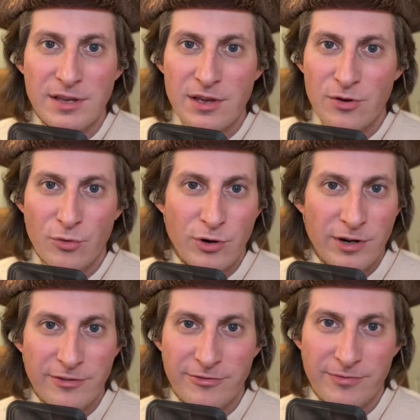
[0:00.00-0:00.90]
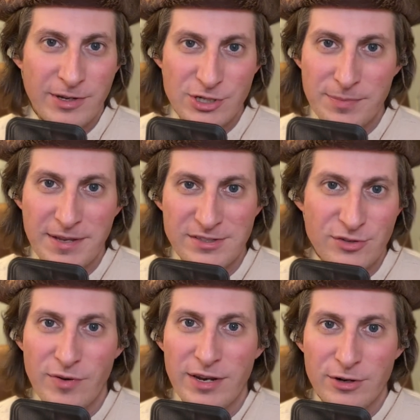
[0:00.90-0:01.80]
or if a ship has
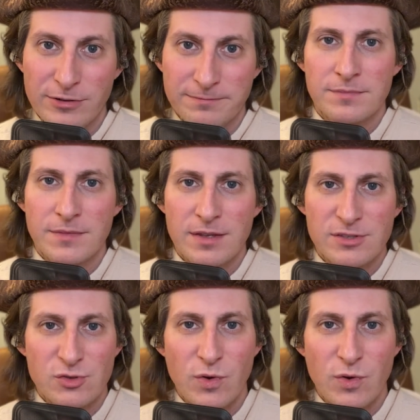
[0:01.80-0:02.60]
surrendered. So